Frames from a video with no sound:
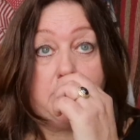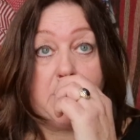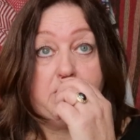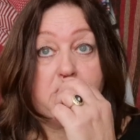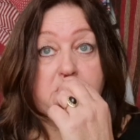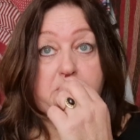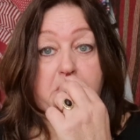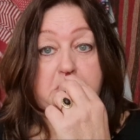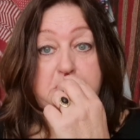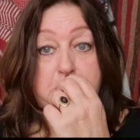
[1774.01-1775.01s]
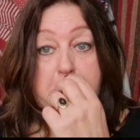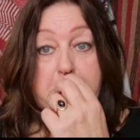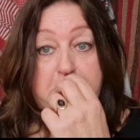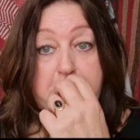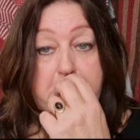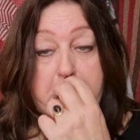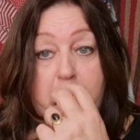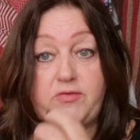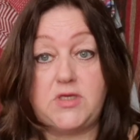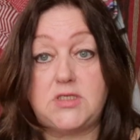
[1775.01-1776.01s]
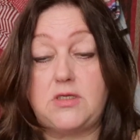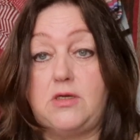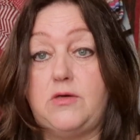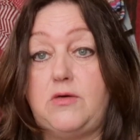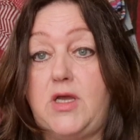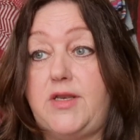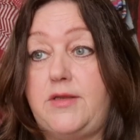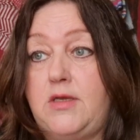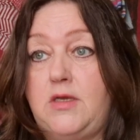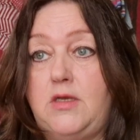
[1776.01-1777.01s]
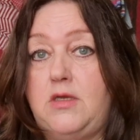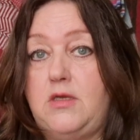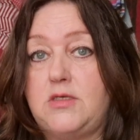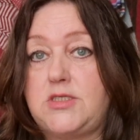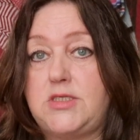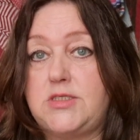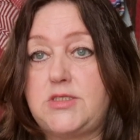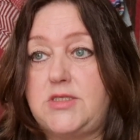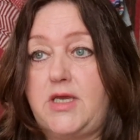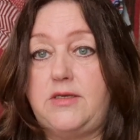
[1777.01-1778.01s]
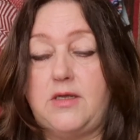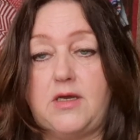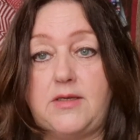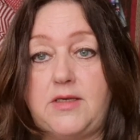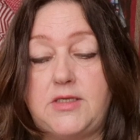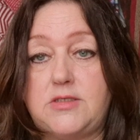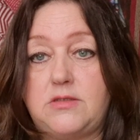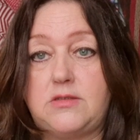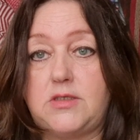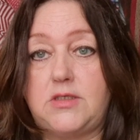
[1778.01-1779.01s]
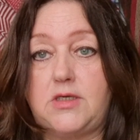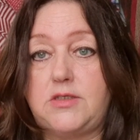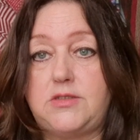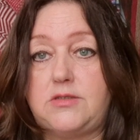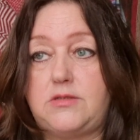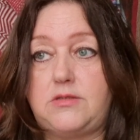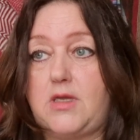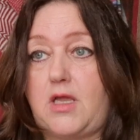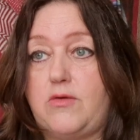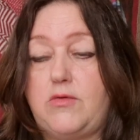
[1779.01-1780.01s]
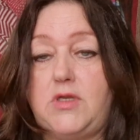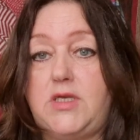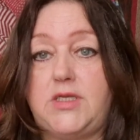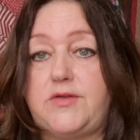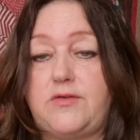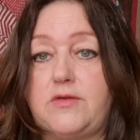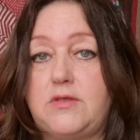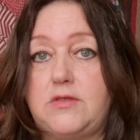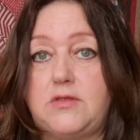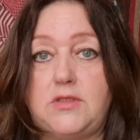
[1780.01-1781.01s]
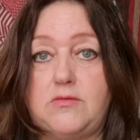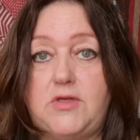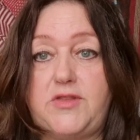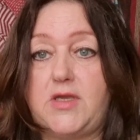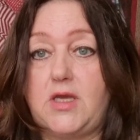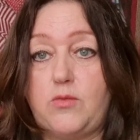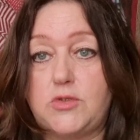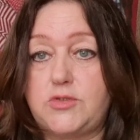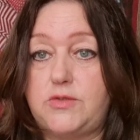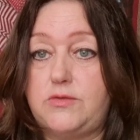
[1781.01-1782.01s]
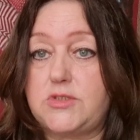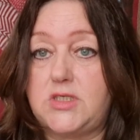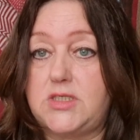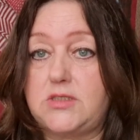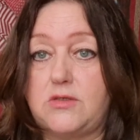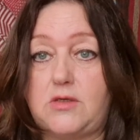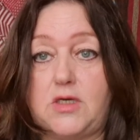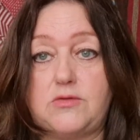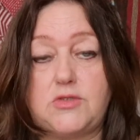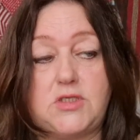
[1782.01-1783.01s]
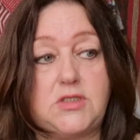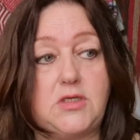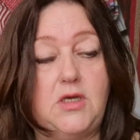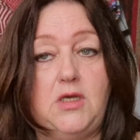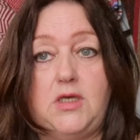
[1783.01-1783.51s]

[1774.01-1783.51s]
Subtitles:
my mother passed away 3.5 years ago, and since then I knit. I only knit. The only thing I want to do is knit on the couch, knit.